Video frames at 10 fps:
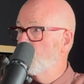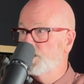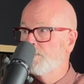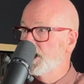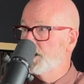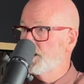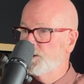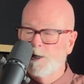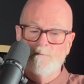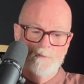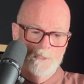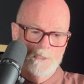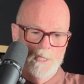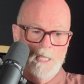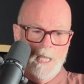Wouldn't have made any
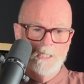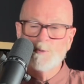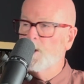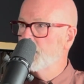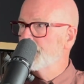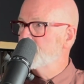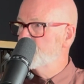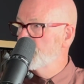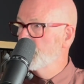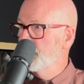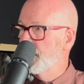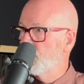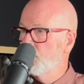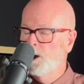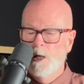difference. The K's building is still there.